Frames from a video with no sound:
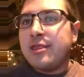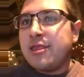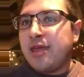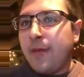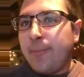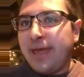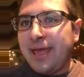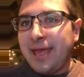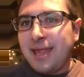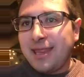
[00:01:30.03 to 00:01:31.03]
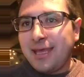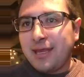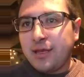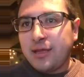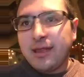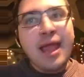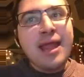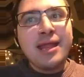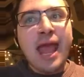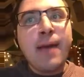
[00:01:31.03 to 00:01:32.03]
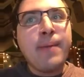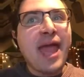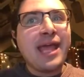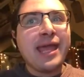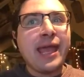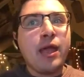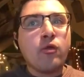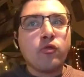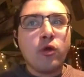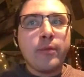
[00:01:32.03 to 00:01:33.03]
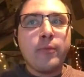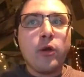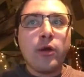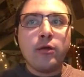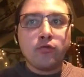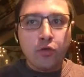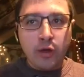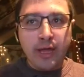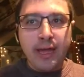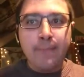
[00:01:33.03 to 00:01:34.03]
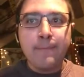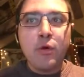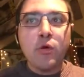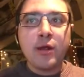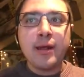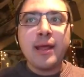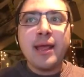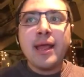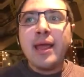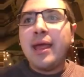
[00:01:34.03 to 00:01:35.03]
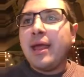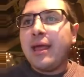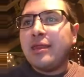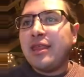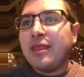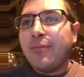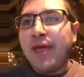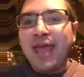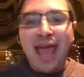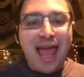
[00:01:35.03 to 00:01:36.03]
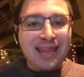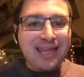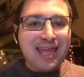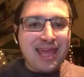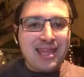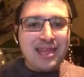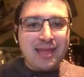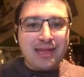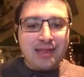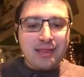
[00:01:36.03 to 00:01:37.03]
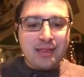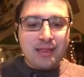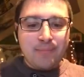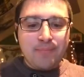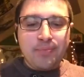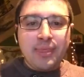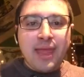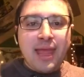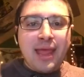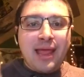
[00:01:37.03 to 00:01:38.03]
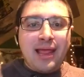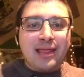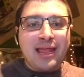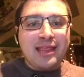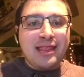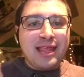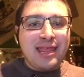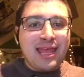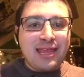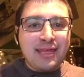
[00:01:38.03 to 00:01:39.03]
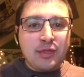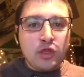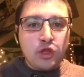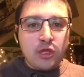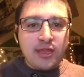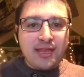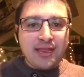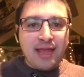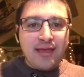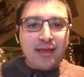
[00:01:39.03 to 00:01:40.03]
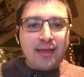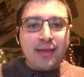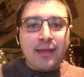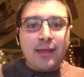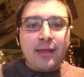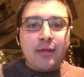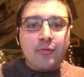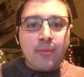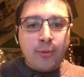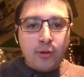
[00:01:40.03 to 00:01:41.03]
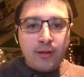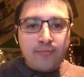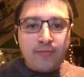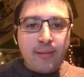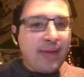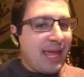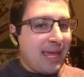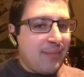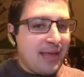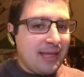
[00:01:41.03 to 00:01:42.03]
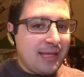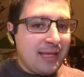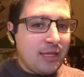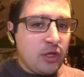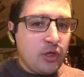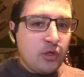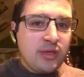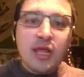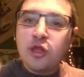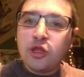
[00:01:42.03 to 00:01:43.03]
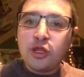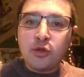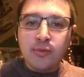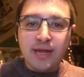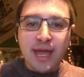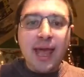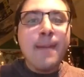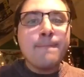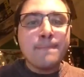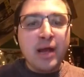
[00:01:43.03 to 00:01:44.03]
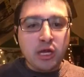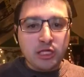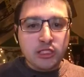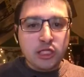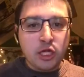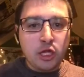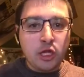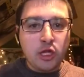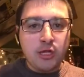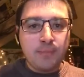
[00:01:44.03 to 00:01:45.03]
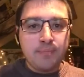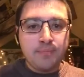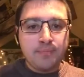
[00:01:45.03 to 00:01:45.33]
GOP leaders now backing Roy Moore, Roy Moore despite allegations. Let's take a listen to this report from ABC News, Serena Marshall.